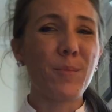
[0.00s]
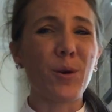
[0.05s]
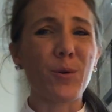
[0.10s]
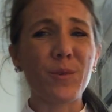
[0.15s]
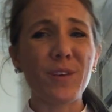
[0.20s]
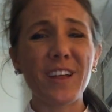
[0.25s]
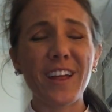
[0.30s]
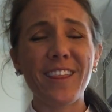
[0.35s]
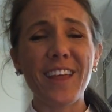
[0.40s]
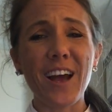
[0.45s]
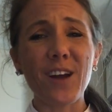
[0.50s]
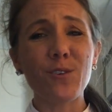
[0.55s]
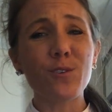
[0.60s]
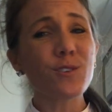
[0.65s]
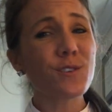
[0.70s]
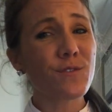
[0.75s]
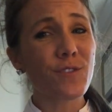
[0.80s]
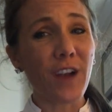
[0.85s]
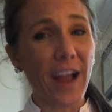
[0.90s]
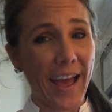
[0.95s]
But really, that
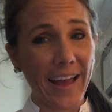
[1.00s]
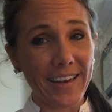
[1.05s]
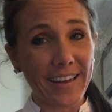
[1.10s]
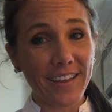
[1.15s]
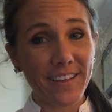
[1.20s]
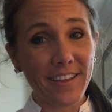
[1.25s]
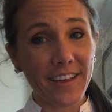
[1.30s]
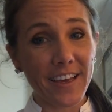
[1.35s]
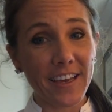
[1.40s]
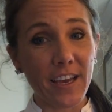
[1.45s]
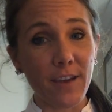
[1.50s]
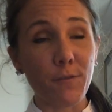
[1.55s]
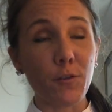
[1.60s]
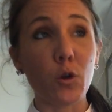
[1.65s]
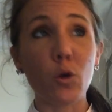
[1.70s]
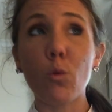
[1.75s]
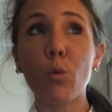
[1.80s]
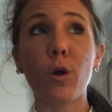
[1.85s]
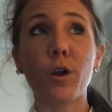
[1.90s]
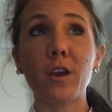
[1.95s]
goes for anything. If
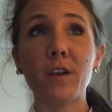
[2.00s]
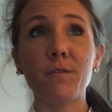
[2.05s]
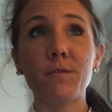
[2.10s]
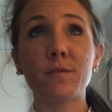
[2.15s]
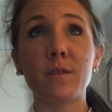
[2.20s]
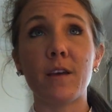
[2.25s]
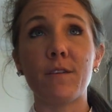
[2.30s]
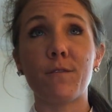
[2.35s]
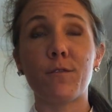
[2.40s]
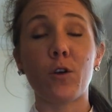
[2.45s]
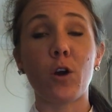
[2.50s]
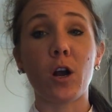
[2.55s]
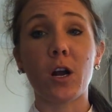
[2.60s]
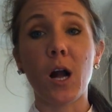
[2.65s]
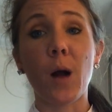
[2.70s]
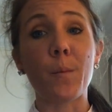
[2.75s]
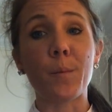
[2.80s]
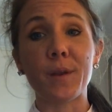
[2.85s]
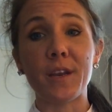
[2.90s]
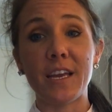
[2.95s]
you're working for a
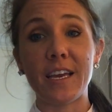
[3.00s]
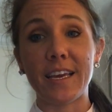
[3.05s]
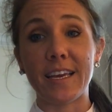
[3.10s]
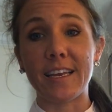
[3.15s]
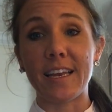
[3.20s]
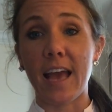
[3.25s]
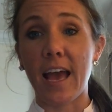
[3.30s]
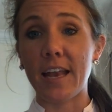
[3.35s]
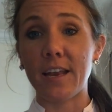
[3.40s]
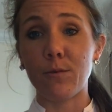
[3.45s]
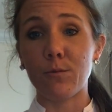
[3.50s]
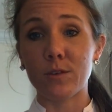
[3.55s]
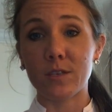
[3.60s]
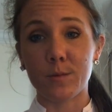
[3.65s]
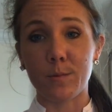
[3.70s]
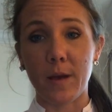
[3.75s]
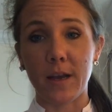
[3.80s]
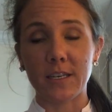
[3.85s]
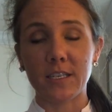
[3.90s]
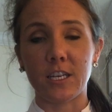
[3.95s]
company in any
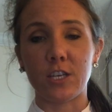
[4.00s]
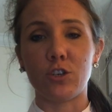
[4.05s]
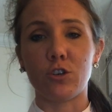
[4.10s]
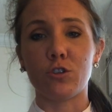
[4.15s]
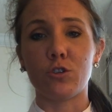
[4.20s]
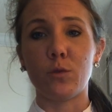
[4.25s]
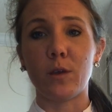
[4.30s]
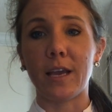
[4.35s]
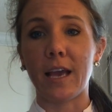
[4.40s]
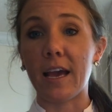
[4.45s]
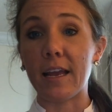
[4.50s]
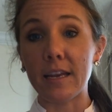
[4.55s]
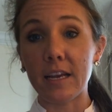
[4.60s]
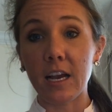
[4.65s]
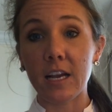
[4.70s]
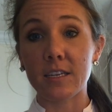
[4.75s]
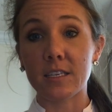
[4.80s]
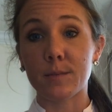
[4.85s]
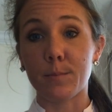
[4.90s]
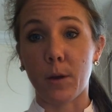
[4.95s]
respect and you're doing any
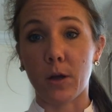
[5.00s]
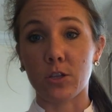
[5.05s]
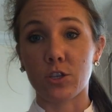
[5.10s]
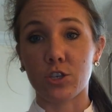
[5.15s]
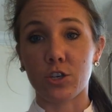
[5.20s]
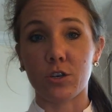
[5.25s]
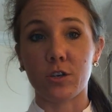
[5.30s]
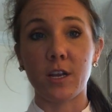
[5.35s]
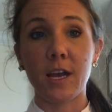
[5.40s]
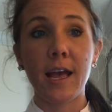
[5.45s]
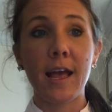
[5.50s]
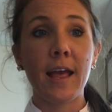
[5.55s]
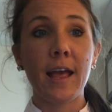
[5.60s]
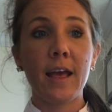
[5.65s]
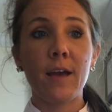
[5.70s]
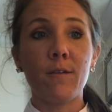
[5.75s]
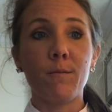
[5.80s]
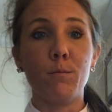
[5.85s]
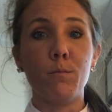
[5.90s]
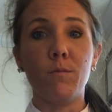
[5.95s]
kind of sponsored
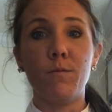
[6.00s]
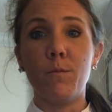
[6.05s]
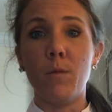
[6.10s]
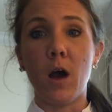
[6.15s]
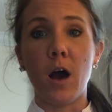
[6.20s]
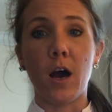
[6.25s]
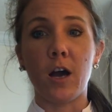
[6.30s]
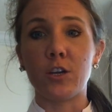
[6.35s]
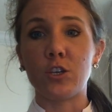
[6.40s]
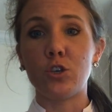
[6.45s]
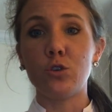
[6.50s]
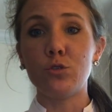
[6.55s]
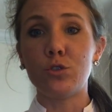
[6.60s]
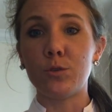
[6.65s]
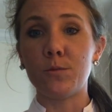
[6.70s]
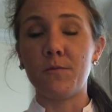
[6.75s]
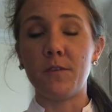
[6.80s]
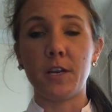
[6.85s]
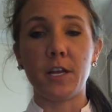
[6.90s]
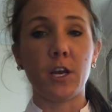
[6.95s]

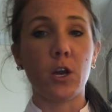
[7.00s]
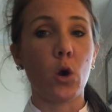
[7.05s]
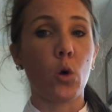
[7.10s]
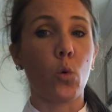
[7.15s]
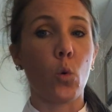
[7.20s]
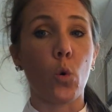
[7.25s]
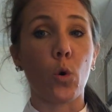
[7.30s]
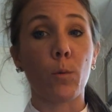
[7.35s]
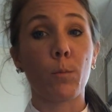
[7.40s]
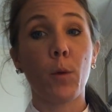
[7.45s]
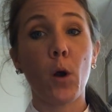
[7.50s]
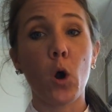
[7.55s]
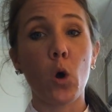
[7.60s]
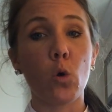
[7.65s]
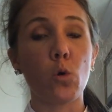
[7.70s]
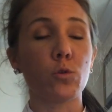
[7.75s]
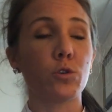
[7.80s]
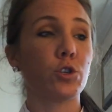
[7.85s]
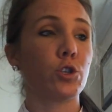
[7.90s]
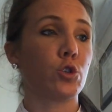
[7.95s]
YouTube video or
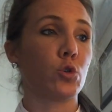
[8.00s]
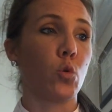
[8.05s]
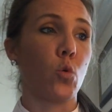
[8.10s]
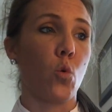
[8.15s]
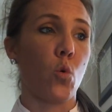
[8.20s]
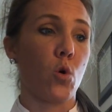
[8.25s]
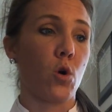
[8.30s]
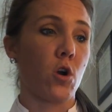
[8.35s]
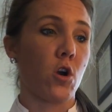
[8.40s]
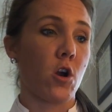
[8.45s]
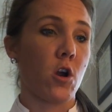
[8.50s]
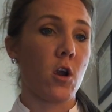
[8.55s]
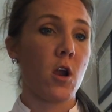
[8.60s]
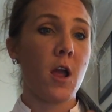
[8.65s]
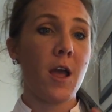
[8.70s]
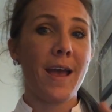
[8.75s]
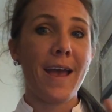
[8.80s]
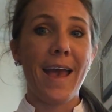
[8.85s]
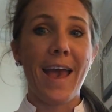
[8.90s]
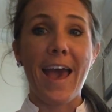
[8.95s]
post or
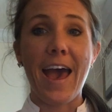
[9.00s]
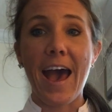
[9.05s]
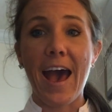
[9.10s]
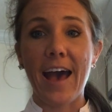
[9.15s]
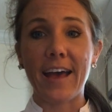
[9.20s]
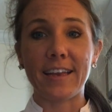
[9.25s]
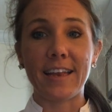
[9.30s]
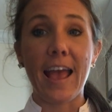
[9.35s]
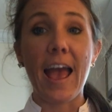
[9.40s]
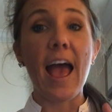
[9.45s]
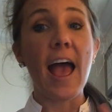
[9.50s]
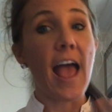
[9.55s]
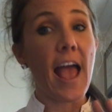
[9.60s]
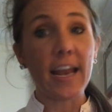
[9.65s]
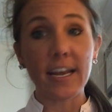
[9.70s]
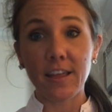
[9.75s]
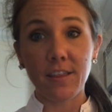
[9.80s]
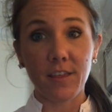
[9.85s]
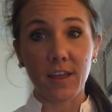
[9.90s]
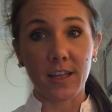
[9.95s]
ad,
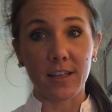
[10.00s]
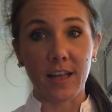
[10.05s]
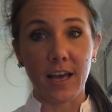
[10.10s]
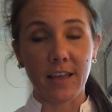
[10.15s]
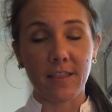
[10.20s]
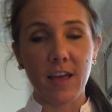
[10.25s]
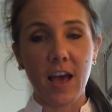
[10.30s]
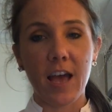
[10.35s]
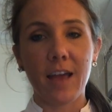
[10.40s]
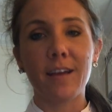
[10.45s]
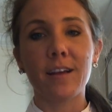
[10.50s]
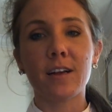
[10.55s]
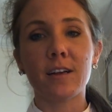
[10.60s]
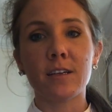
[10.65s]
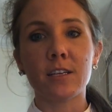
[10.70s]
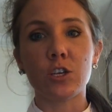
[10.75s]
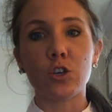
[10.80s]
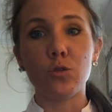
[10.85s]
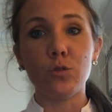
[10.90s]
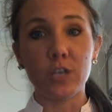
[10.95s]
anything like that,
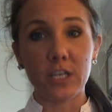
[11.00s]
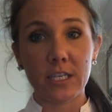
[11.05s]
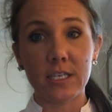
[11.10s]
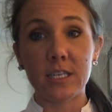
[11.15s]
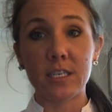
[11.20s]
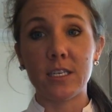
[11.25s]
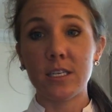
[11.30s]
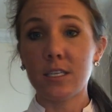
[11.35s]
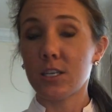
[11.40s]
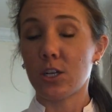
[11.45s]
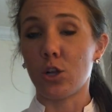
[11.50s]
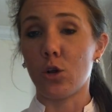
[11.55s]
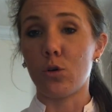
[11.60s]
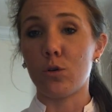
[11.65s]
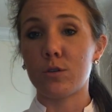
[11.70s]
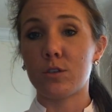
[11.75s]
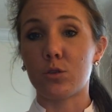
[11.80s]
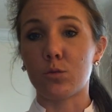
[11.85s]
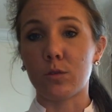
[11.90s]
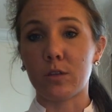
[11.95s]
you need to
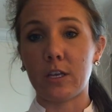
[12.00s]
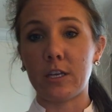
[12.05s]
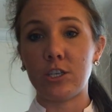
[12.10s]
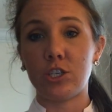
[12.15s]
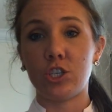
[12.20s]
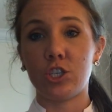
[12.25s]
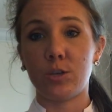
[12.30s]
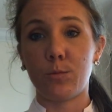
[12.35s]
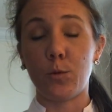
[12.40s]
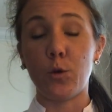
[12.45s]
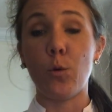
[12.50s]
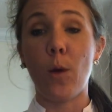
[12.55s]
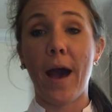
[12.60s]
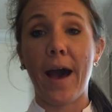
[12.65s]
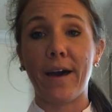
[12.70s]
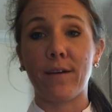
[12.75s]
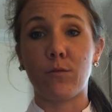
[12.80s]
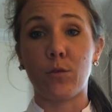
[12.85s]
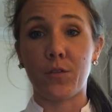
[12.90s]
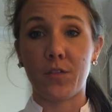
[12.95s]
disclose the relationship you
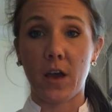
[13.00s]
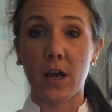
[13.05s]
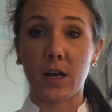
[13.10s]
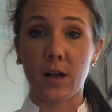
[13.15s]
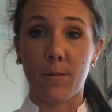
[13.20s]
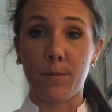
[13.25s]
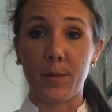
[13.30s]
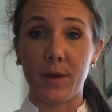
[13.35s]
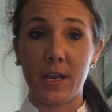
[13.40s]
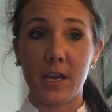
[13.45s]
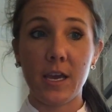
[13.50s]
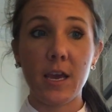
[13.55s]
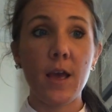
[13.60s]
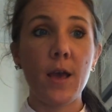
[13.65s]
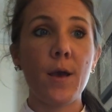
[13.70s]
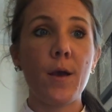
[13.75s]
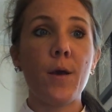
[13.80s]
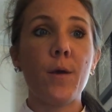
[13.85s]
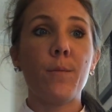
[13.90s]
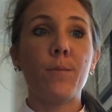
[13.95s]
have with that company,
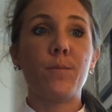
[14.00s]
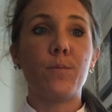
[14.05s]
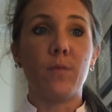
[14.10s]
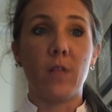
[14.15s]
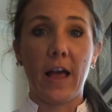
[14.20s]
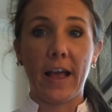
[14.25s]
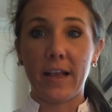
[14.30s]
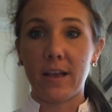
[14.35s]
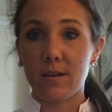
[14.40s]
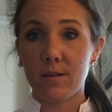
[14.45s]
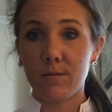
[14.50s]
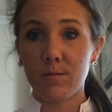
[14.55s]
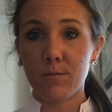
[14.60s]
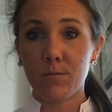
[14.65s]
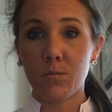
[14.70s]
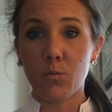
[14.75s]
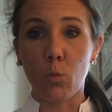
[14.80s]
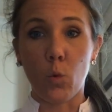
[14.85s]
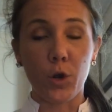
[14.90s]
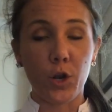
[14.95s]
like
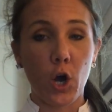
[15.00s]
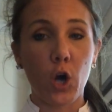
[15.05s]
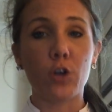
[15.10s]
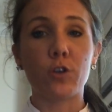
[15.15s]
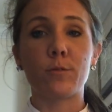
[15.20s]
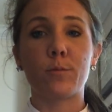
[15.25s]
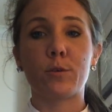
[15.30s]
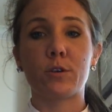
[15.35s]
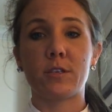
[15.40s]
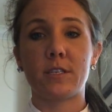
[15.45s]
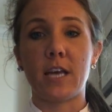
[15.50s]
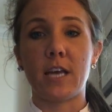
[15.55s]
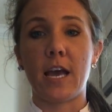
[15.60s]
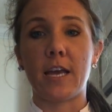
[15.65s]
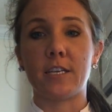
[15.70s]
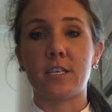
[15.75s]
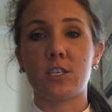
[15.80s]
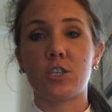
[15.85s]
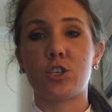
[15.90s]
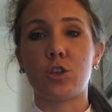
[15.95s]

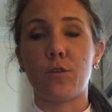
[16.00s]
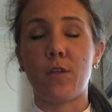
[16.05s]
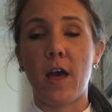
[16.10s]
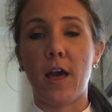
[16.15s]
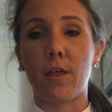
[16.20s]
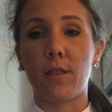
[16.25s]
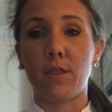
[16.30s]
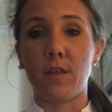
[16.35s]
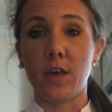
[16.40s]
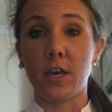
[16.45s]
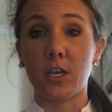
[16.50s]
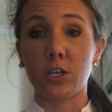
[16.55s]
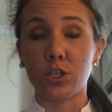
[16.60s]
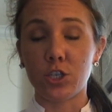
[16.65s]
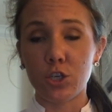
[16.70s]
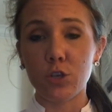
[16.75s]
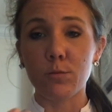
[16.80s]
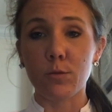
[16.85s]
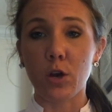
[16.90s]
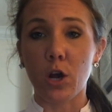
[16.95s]
100%, so that the
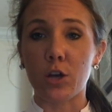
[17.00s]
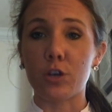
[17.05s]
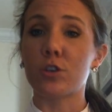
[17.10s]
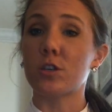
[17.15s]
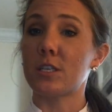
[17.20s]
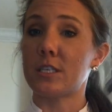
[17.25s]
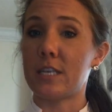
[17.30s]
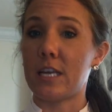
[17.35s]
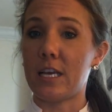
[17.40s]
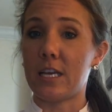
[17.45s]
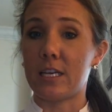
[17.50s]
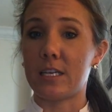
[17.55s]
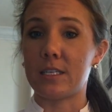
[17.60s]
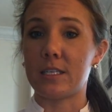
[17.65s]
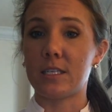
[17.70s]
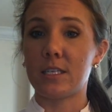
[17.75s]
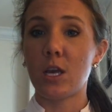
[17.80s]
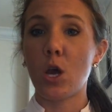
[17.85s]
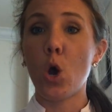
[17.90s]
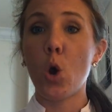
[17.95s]
consumer
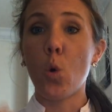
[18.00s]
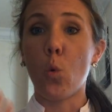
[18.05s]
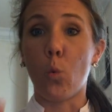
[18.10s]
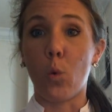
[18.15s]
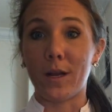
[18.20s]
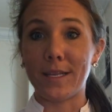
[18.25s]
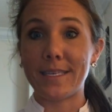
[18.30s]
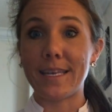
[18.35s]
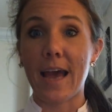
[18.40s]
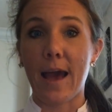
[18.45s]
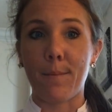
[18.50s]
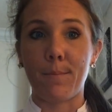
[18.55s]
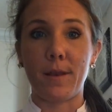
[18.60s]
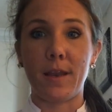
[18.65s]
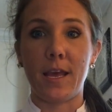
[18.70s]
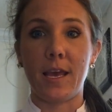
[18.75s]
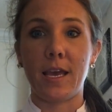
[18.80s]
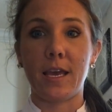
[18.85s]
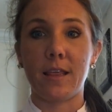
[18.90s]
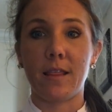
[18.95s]
understands what's
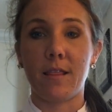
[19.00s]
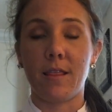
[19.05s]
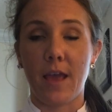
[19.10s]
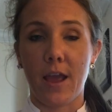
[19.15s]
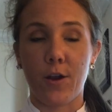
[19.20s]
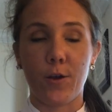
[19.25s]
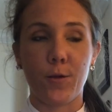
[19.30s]
happening there.